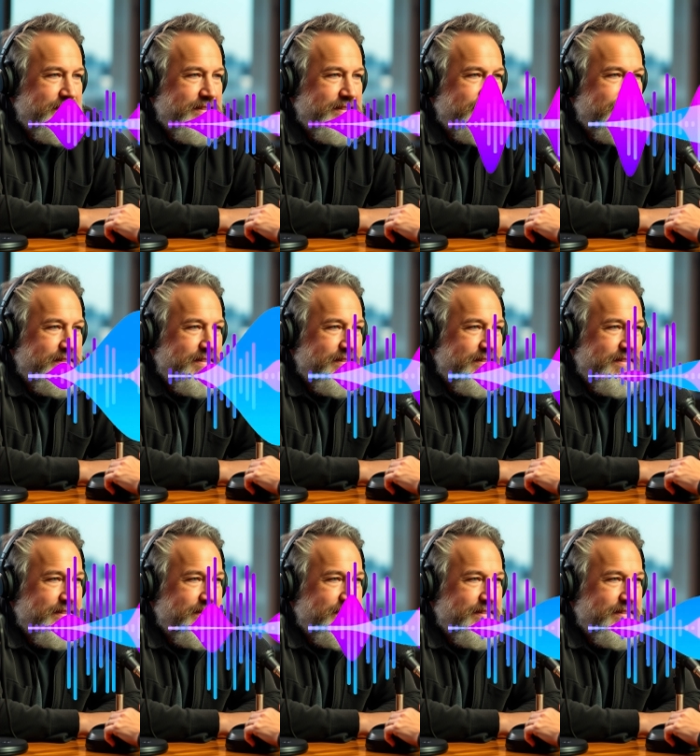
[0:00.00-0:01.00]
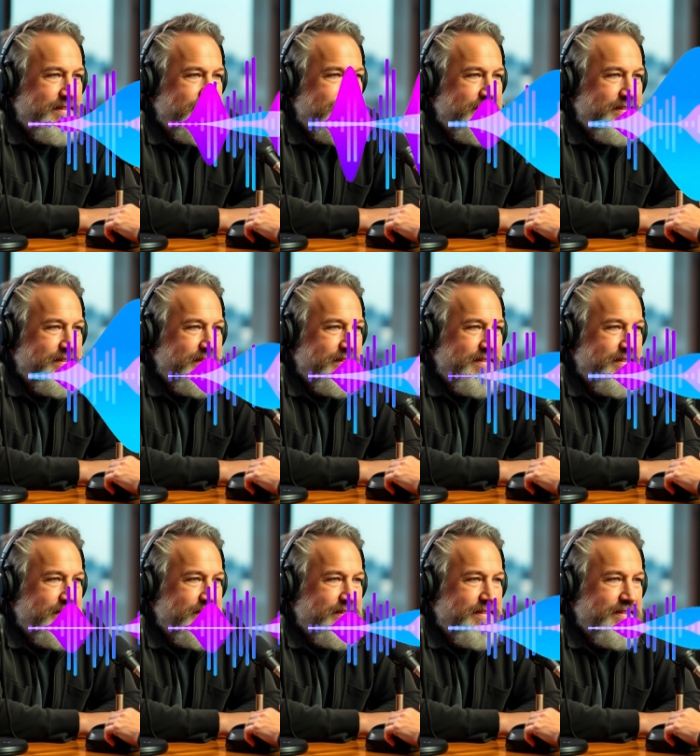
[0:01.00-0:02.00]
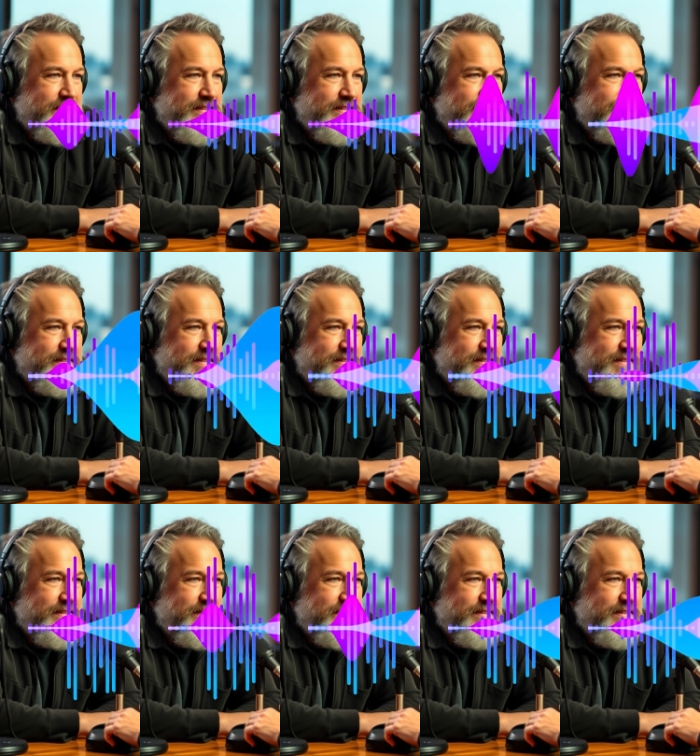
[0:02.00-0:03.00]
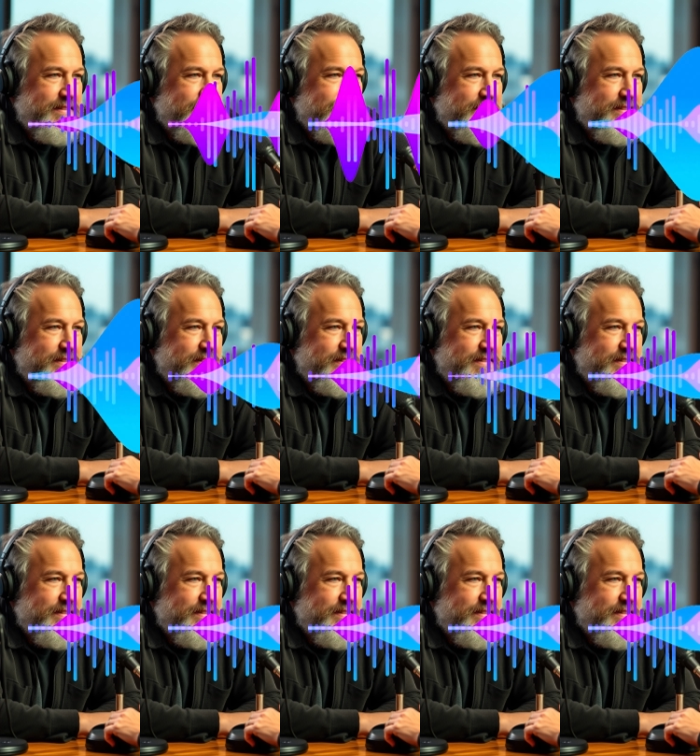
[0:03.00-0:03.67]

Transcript: Right. Like that dynamic quality that he keeps talking about.